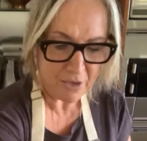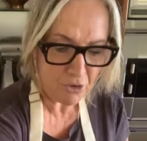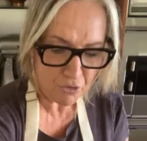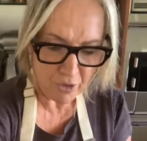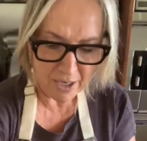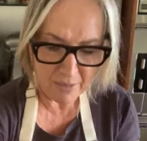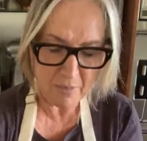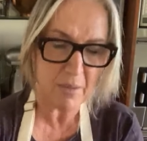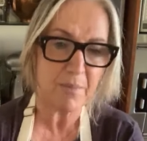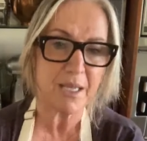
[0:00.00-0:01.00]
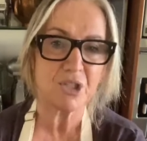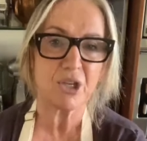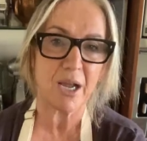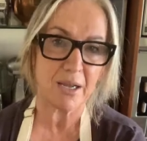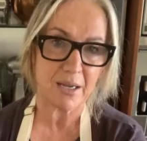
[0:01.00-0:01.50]
the cream
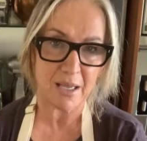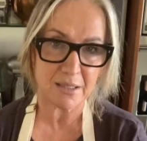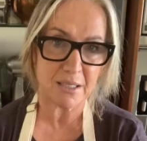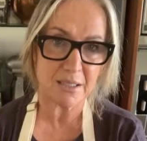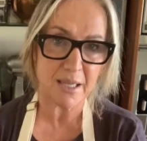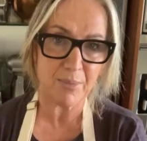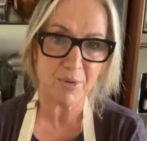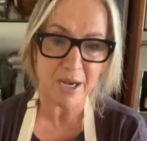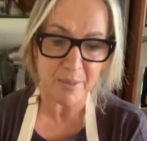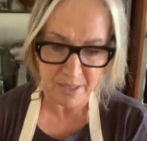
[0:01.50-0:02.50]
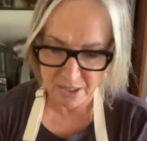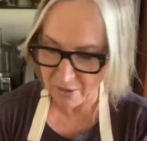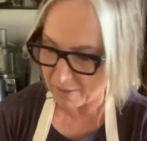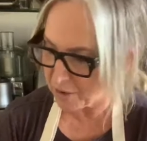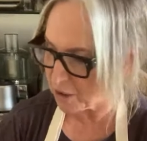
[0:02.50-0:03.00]
mixture, custard, separate a bit.
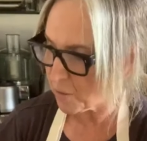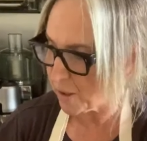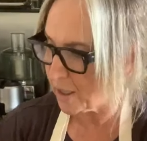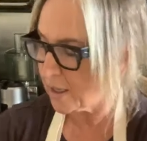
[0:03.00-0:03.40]
So I just want